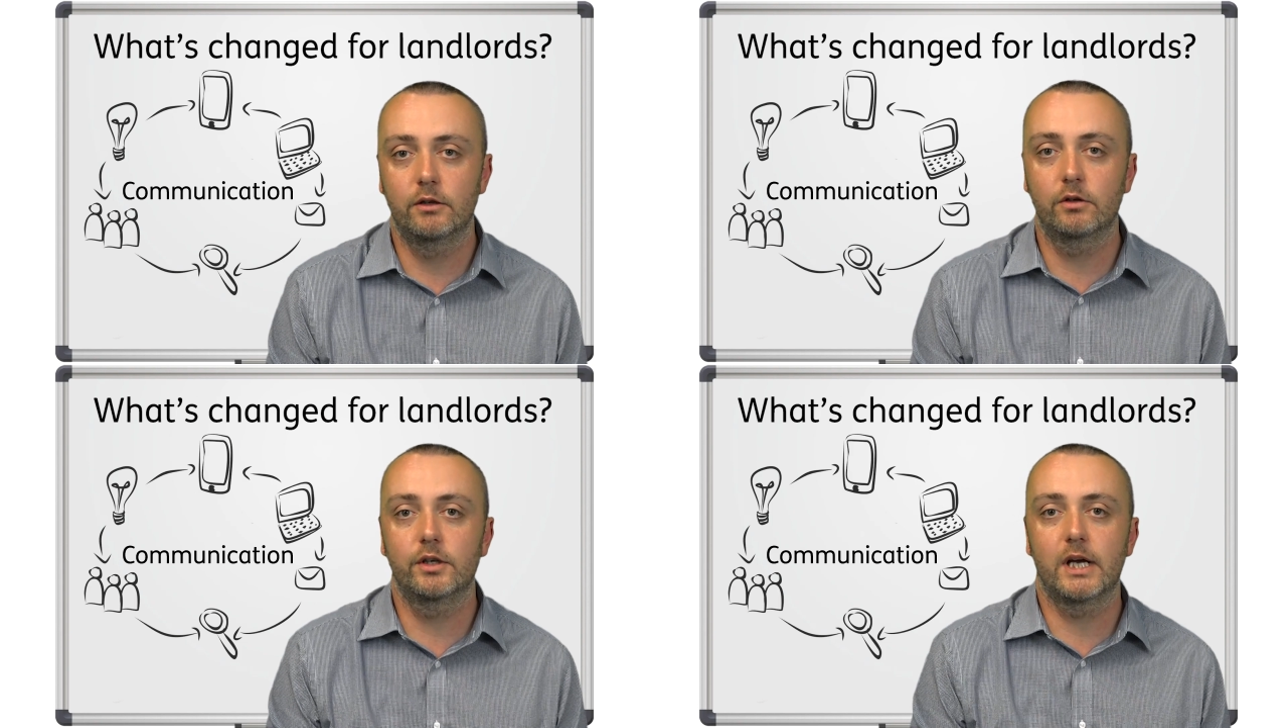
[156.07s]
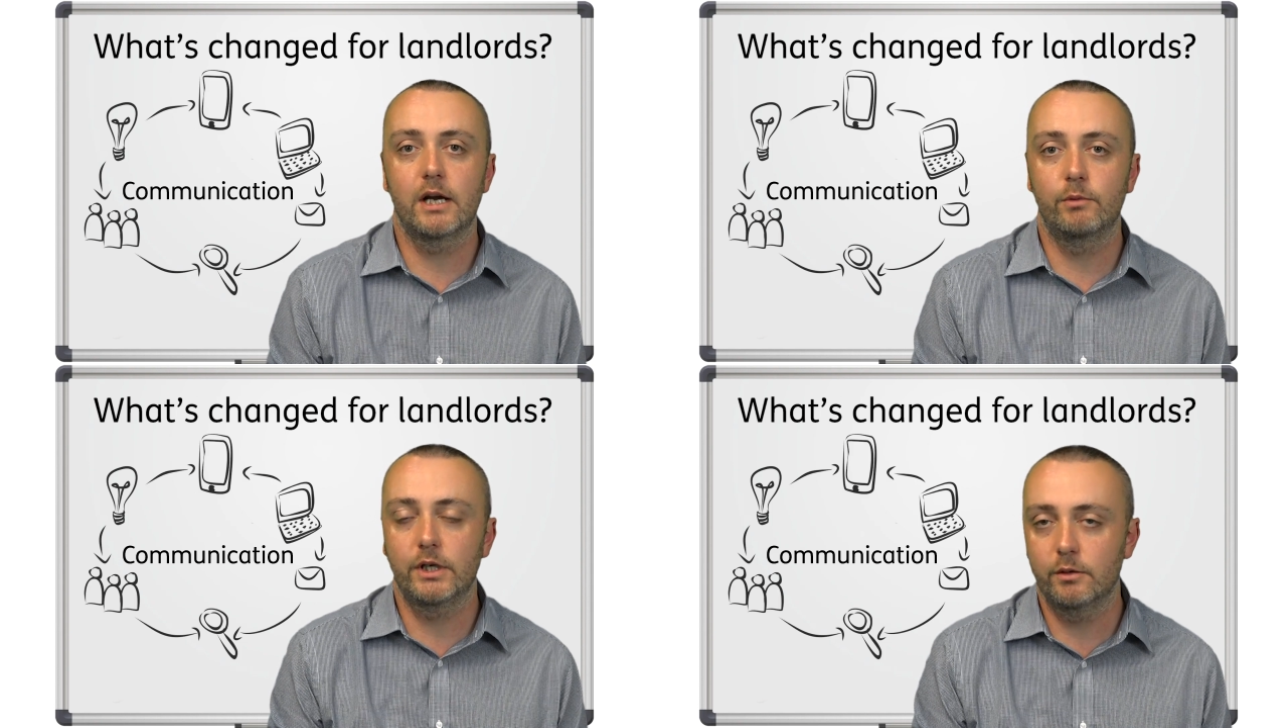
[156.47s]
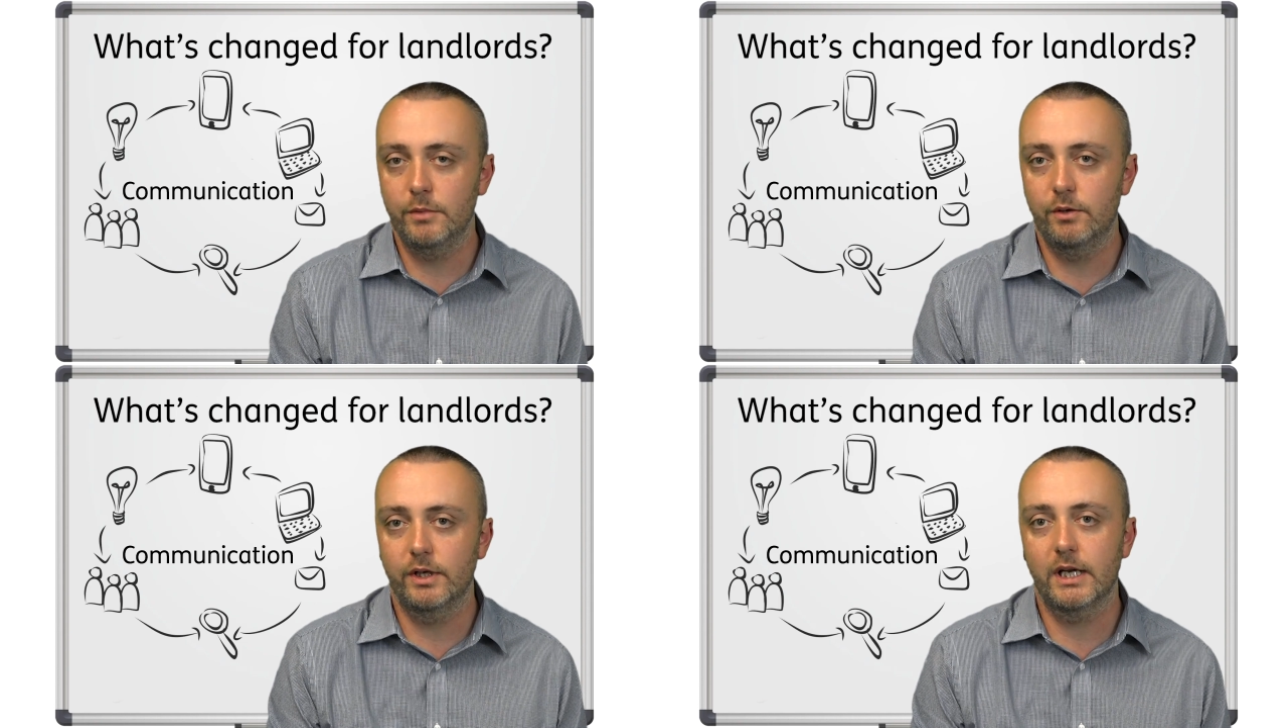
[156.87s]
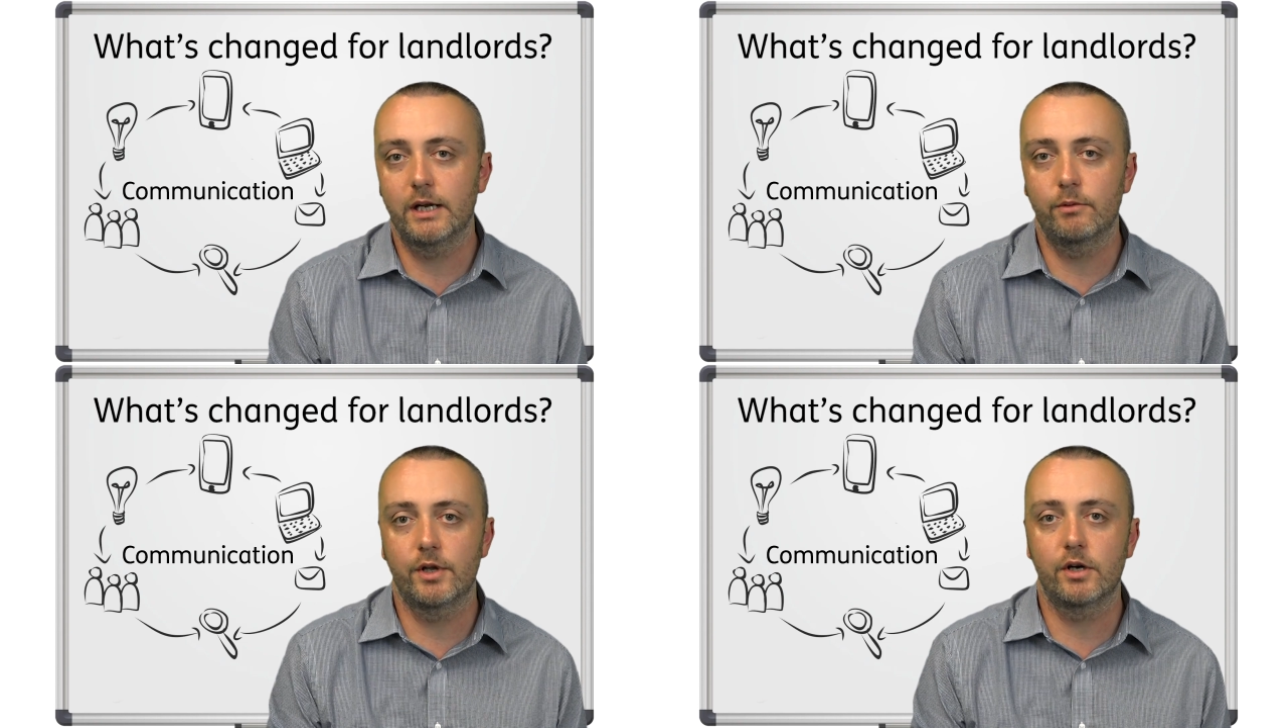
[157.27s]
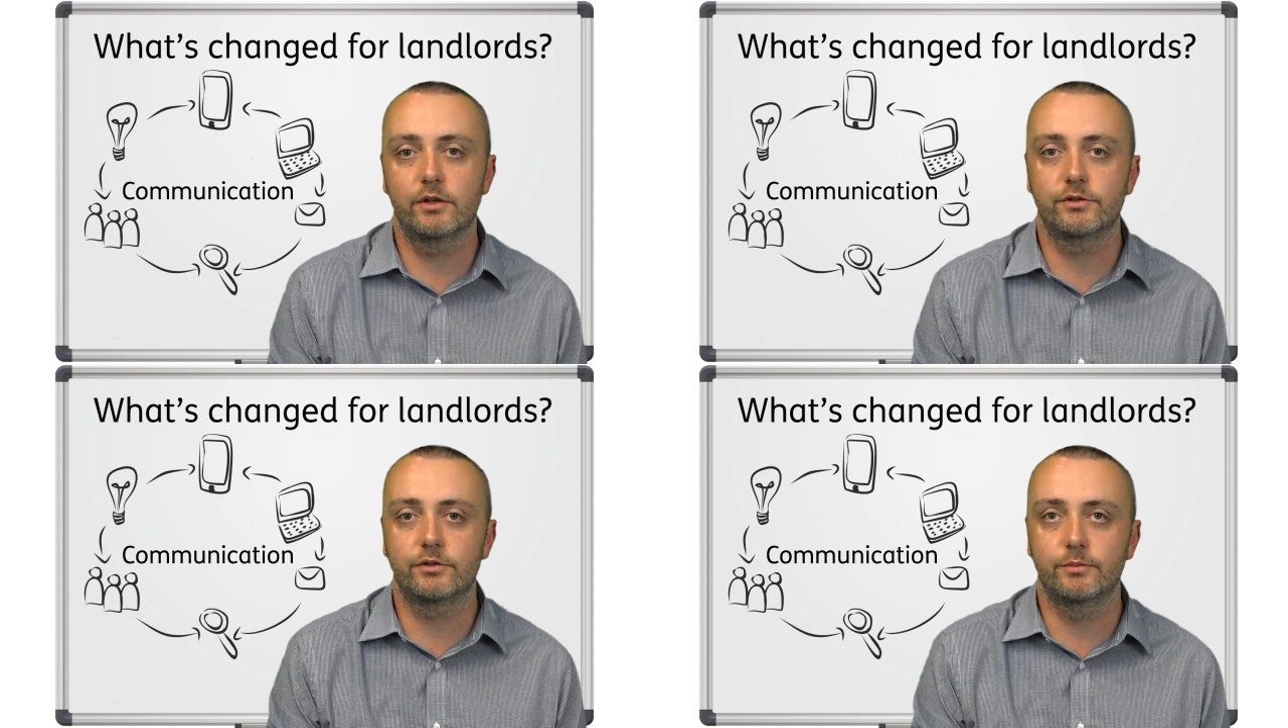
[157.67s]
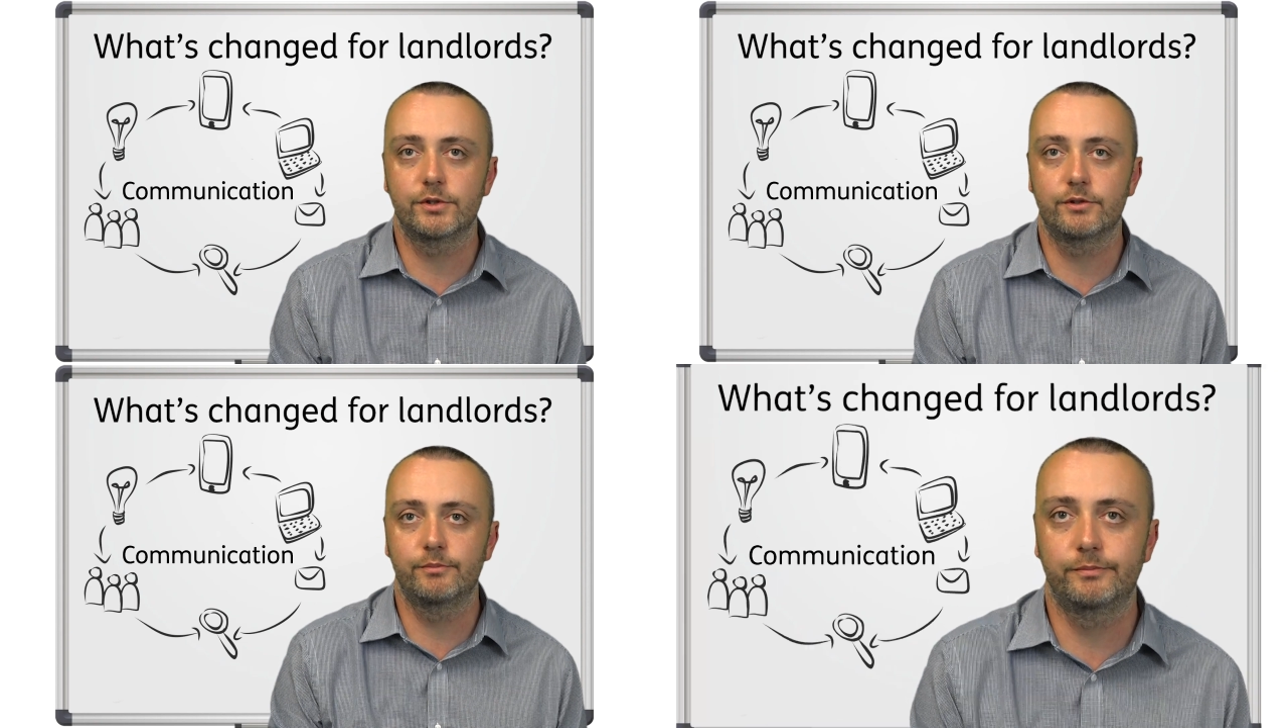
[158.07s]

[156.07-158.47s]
look at how we communicate with our customers.